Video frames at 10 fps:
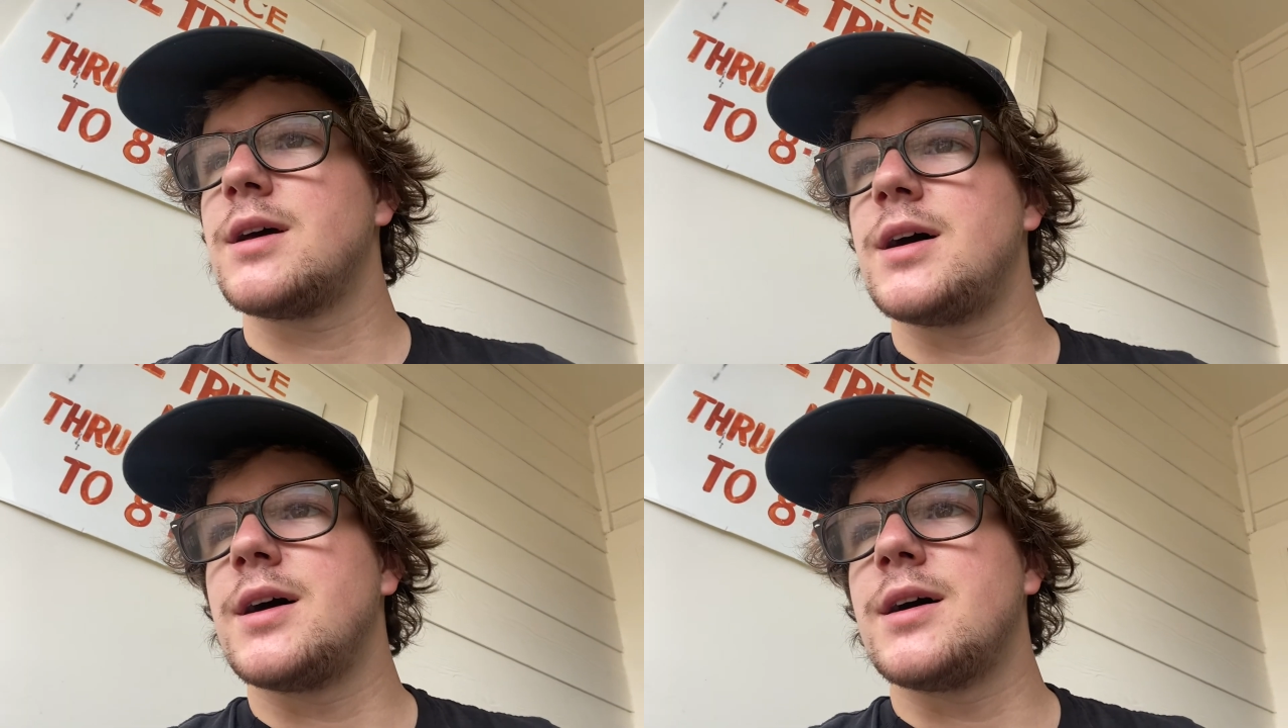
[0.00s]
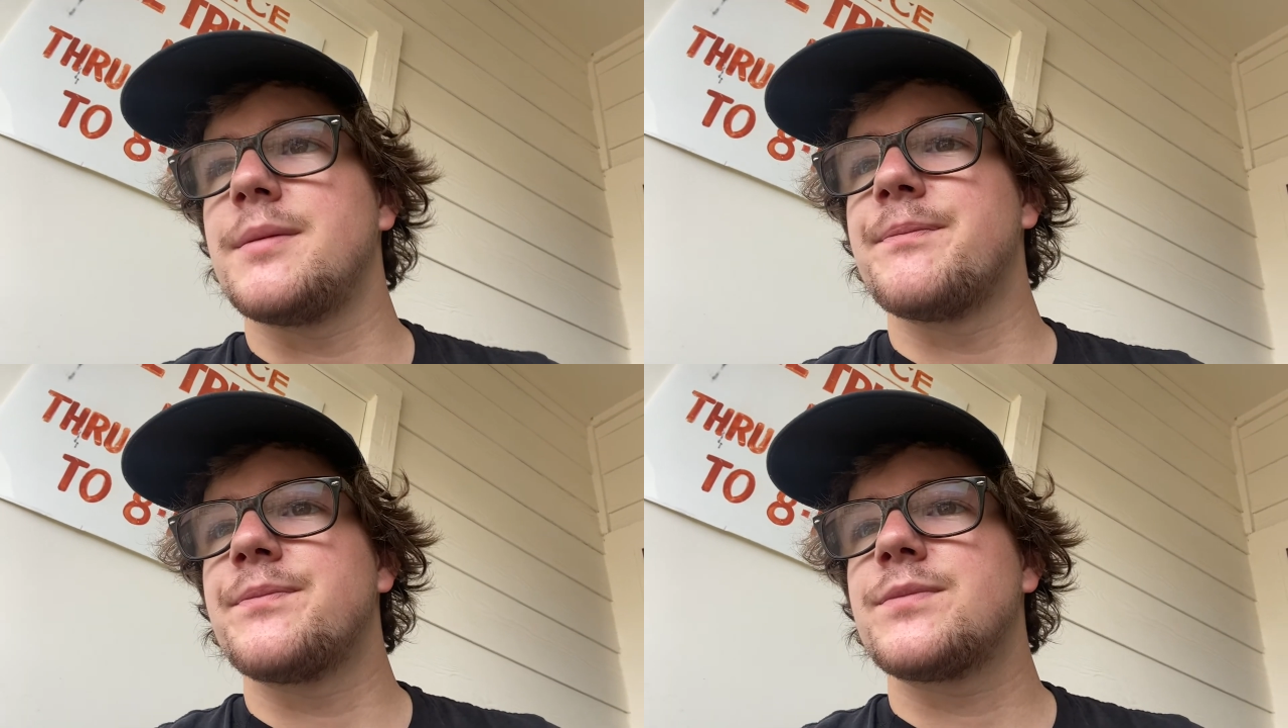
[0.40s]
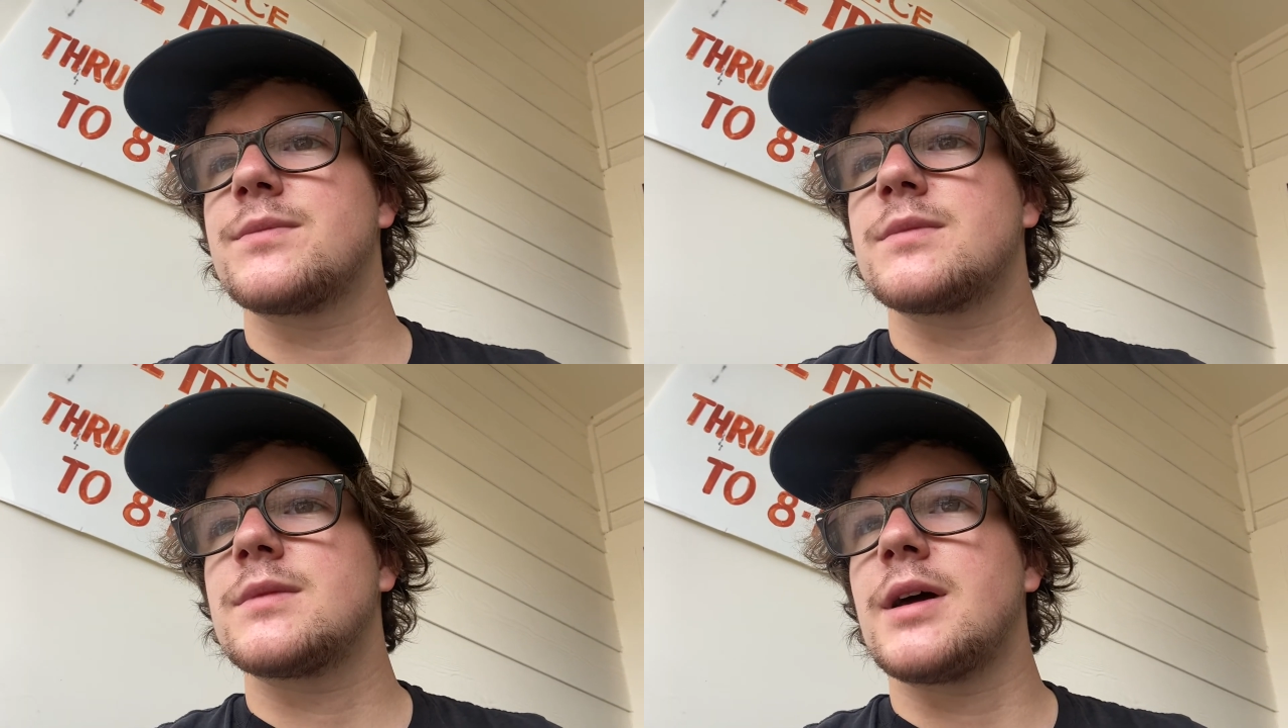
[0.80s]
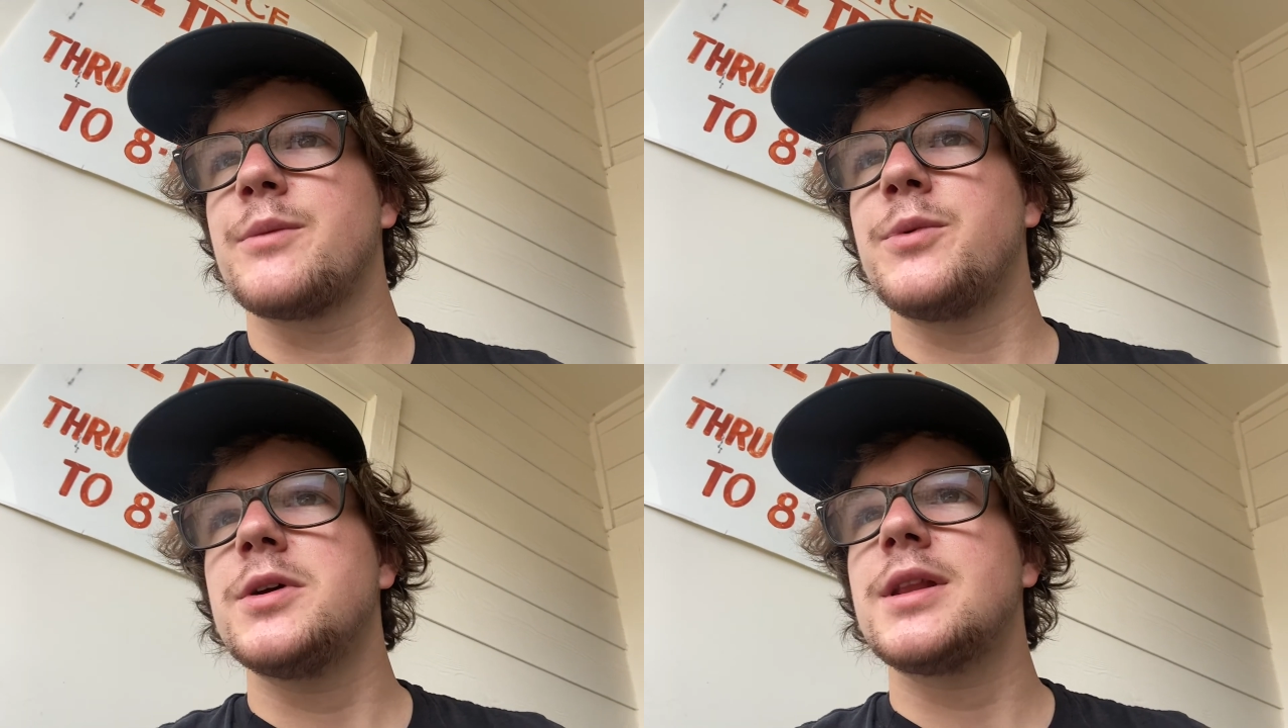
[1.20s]
I
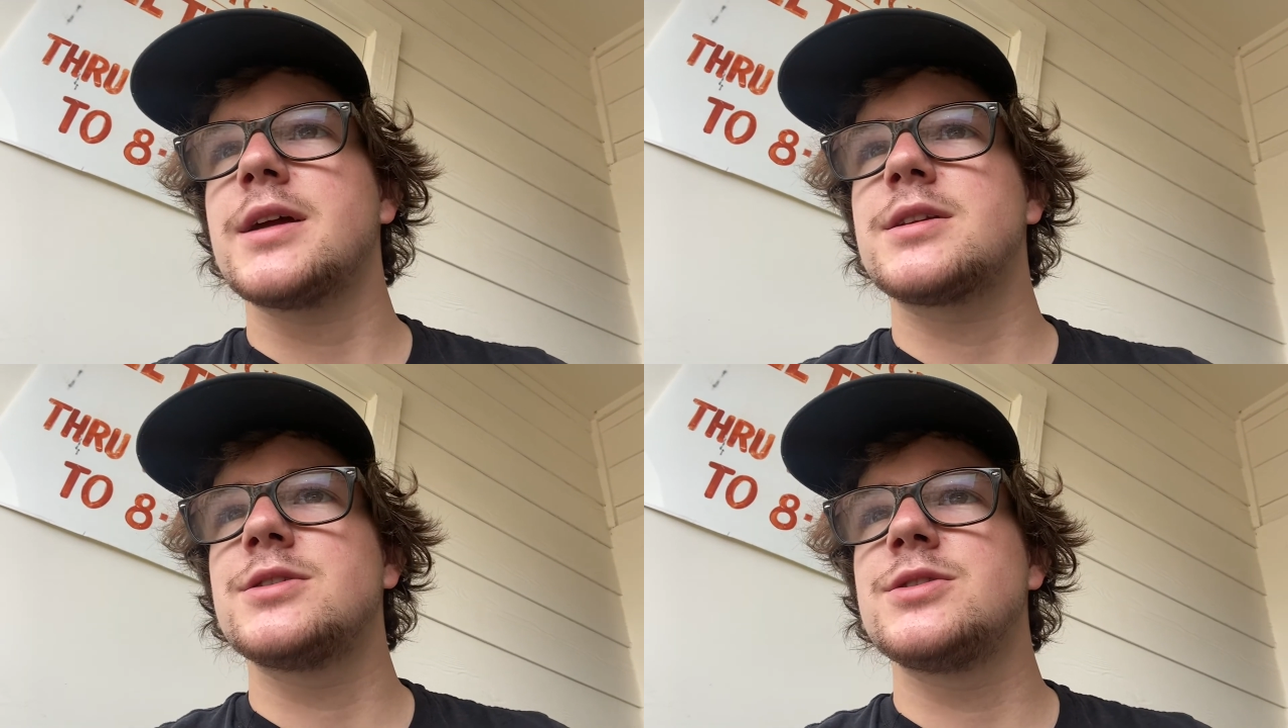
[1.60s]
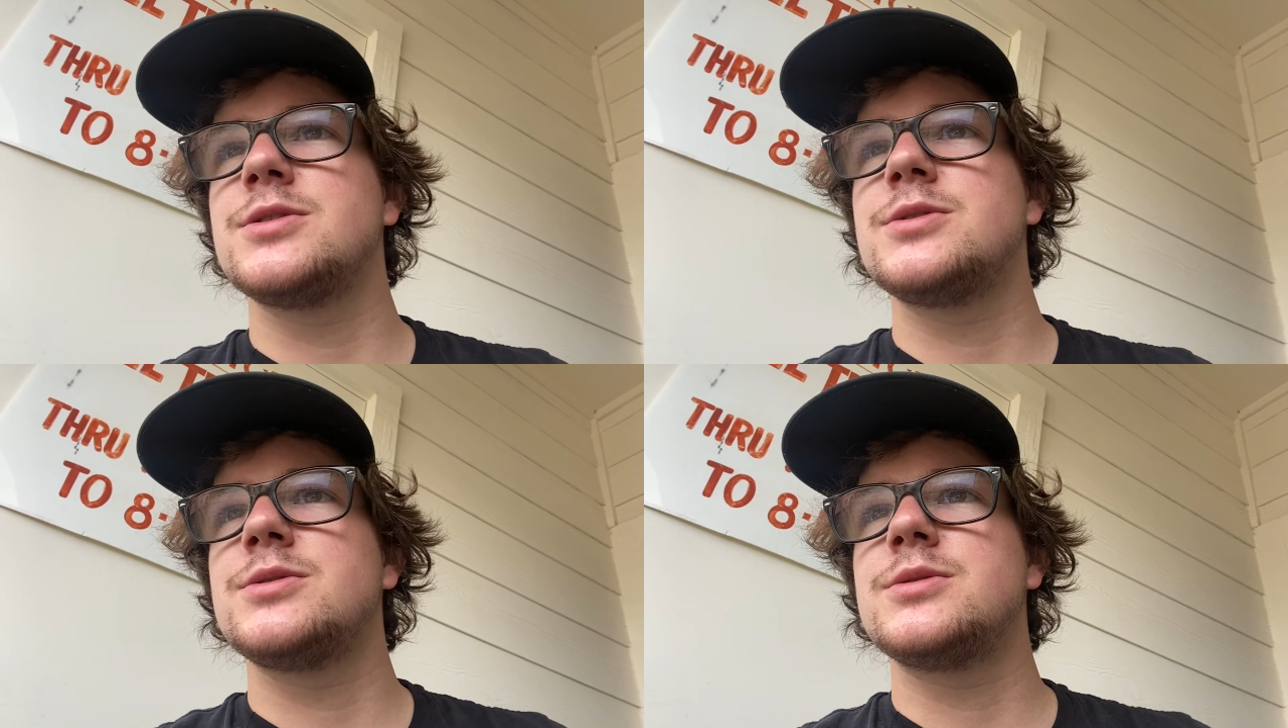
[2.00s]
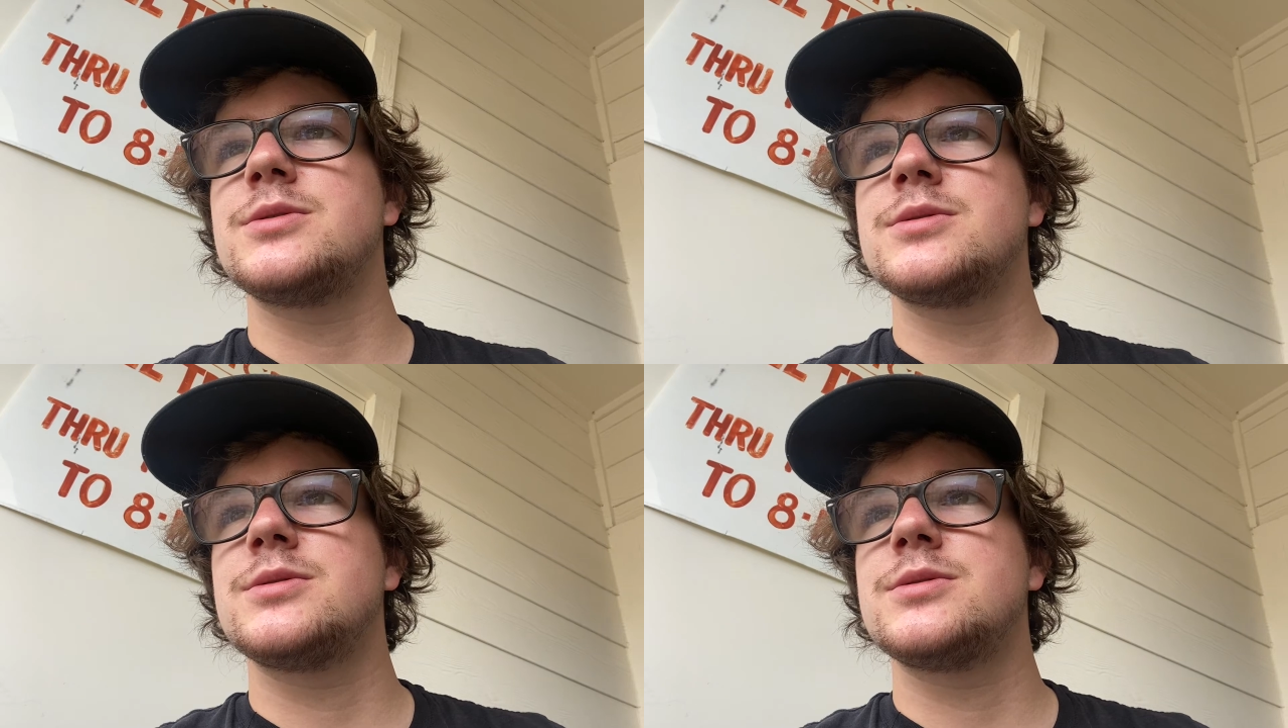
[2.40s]
would like to do